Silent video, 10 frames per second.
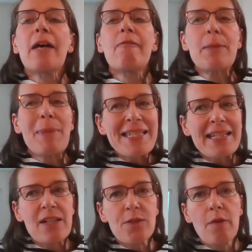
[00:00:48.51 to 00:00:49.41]
We
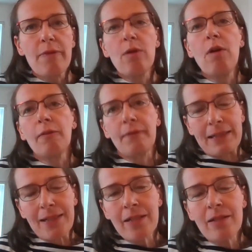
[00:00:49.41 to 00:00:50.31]
basically serve the whole
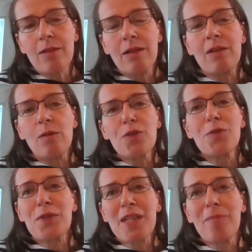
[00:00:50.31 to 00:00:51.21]
Finland and
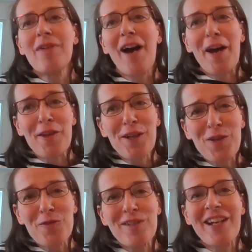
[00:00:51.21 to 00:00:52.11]
also some other
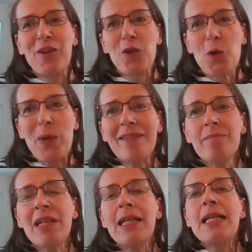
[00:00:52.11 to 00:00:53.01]
countries like Norway
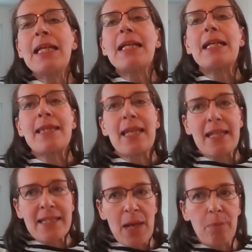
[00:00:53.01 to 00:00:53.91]
in the
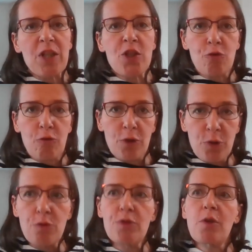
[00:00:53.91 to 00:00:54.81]
established
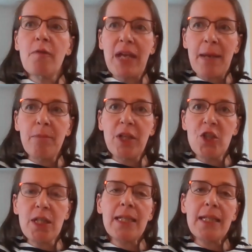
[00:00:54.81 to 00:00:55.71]
use of
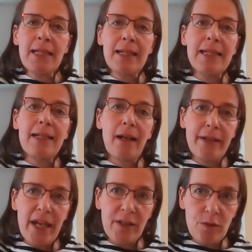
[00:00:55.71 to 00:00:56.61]
MEG in clinical
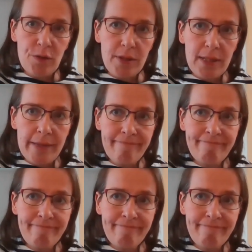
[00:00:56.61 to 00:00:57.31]
diagnostics.